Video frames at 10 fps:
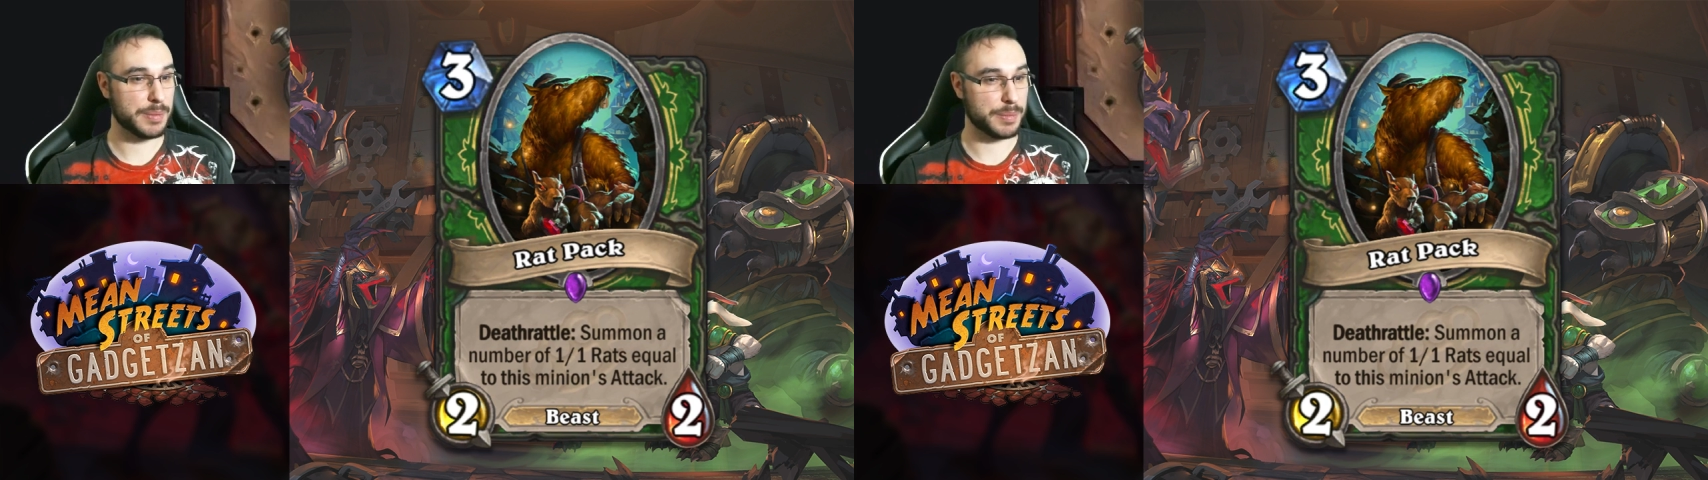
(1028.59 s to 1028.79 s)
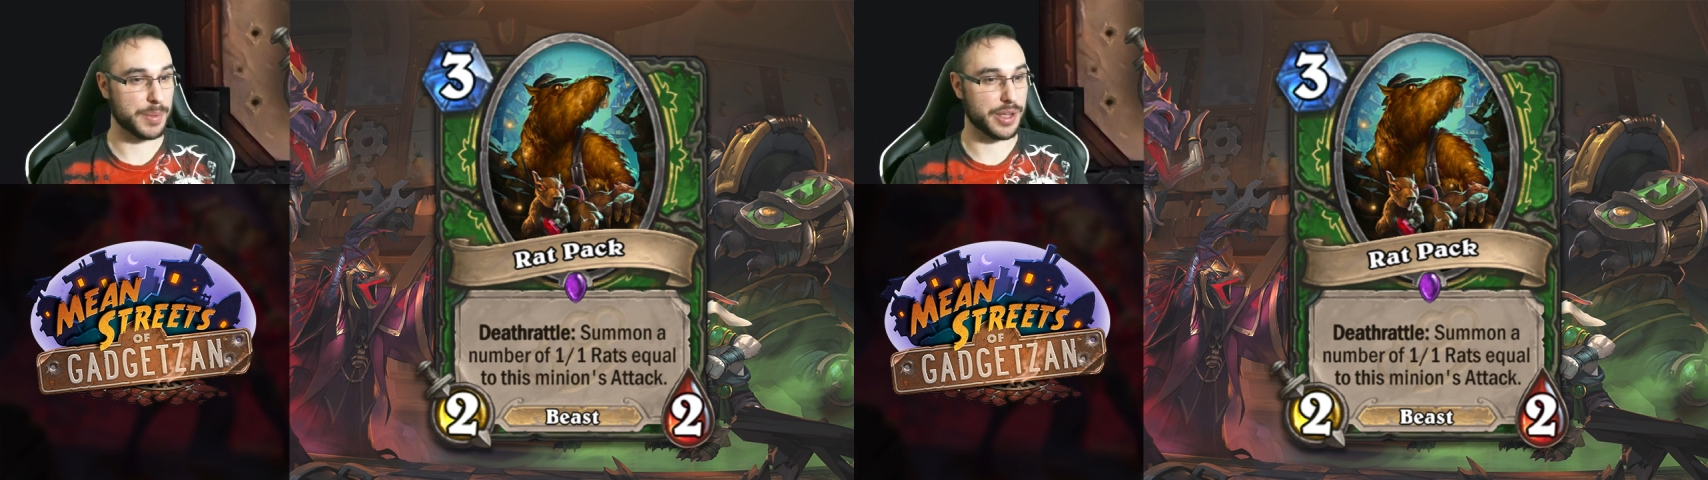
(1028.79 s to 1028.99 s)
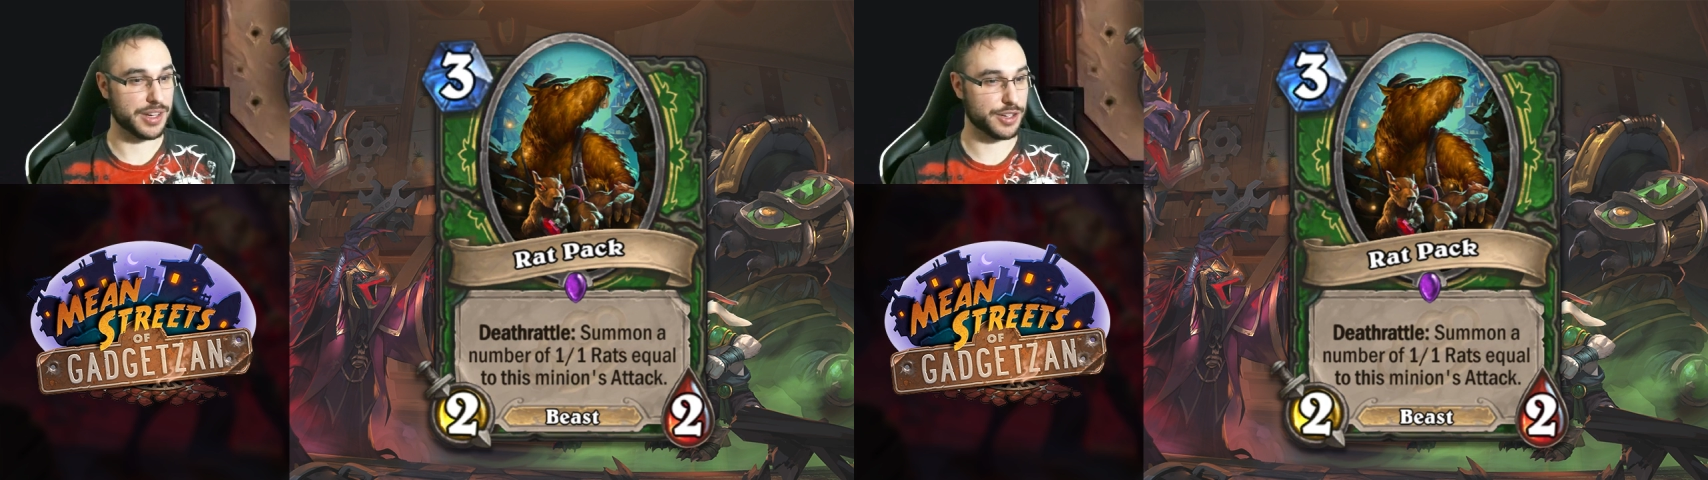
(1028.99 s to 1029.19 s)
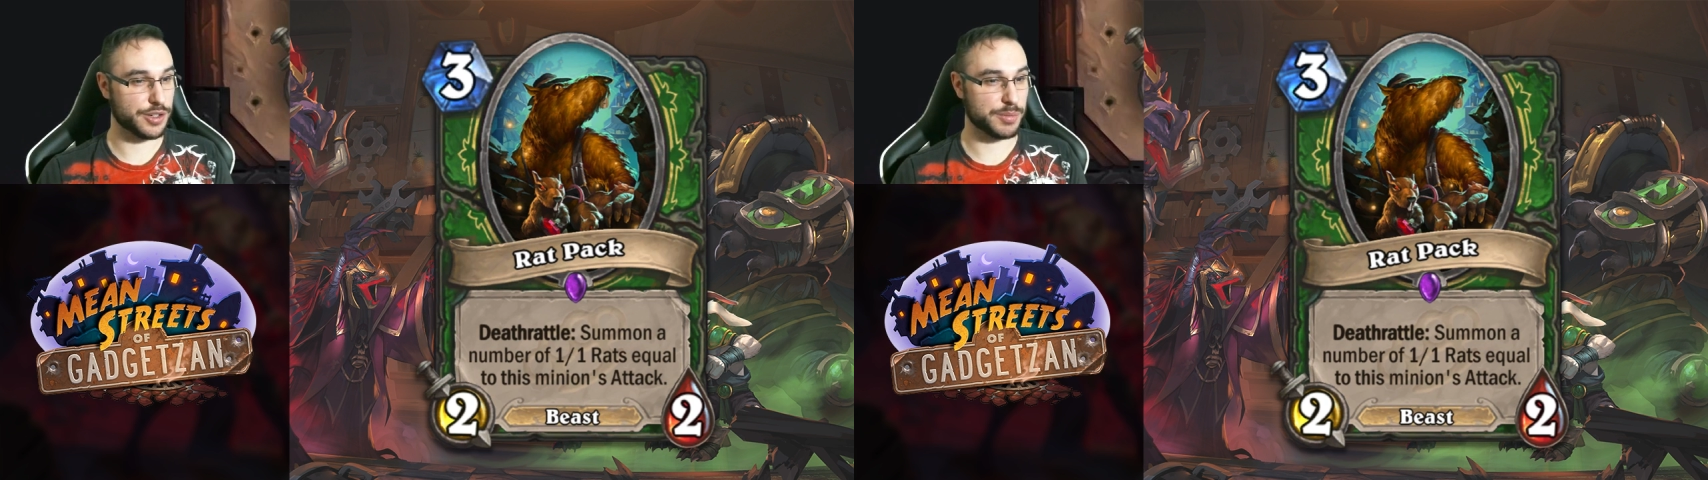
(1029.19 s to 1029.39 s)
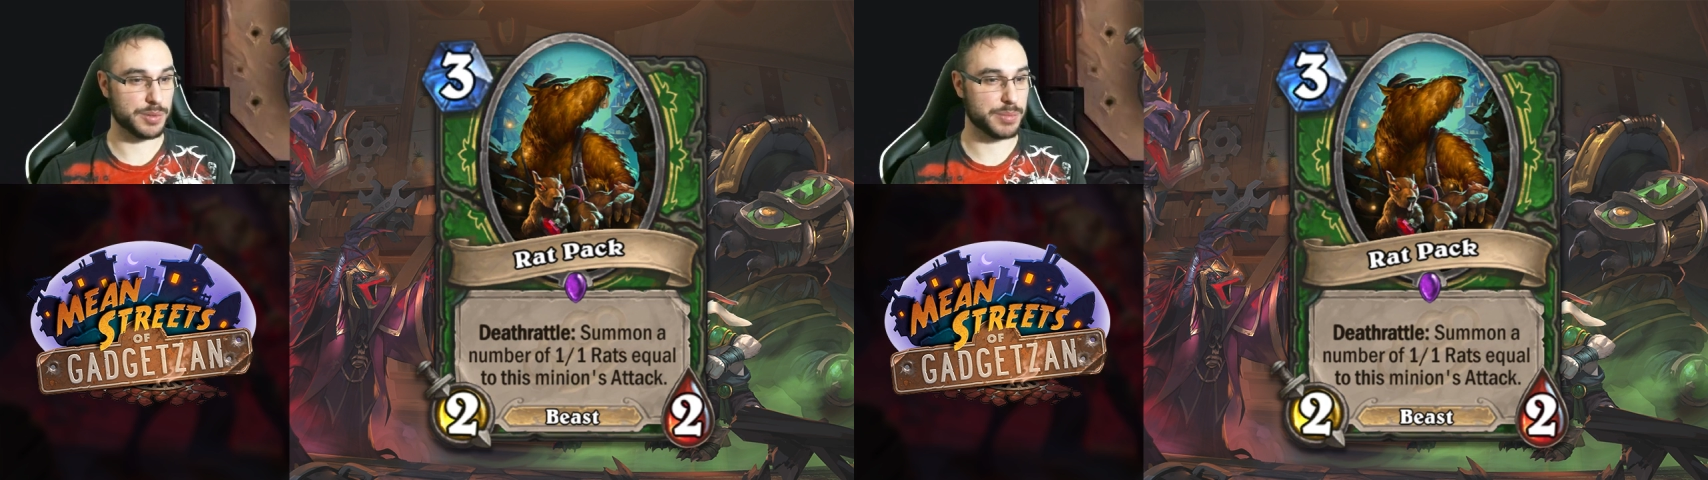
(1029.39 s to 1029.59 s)
But in
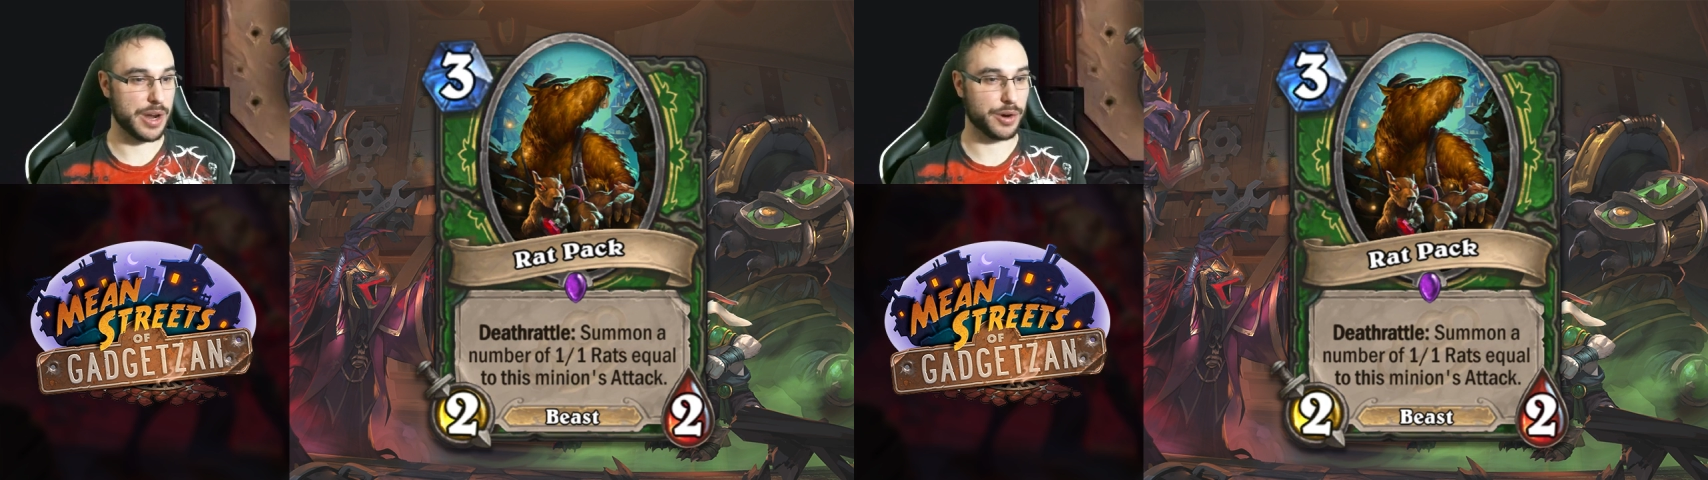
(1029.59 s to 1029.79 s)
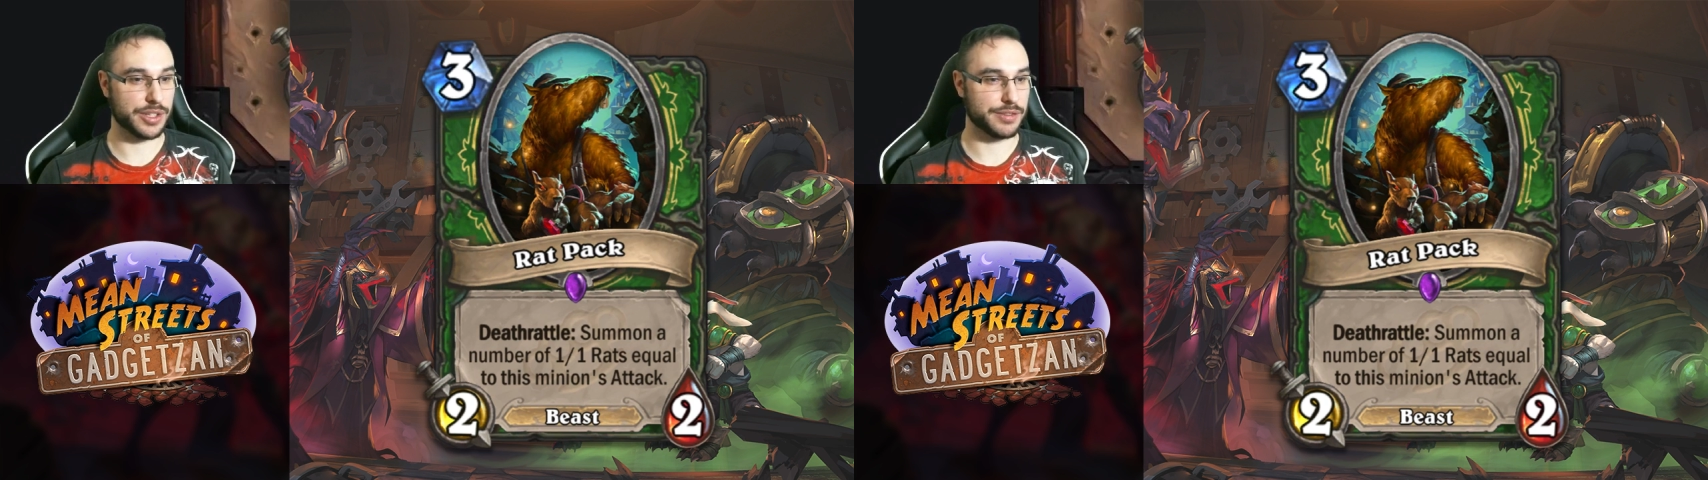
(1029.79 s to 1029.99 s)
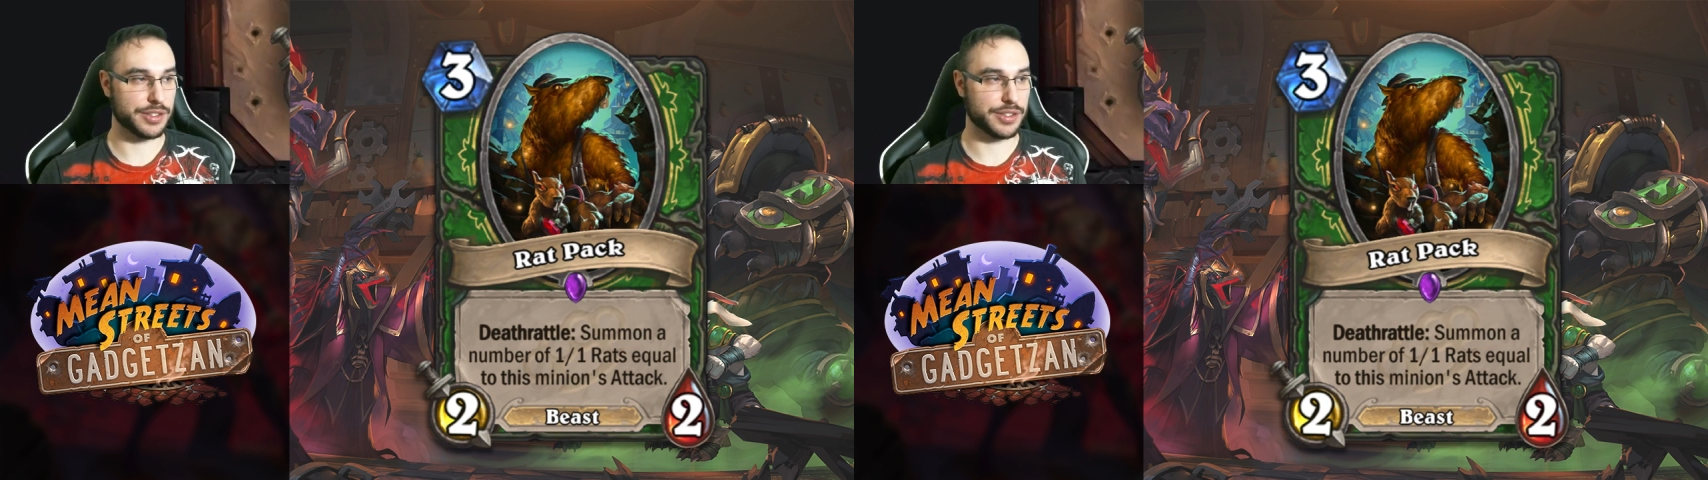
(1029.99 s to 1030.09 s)
terms of power level,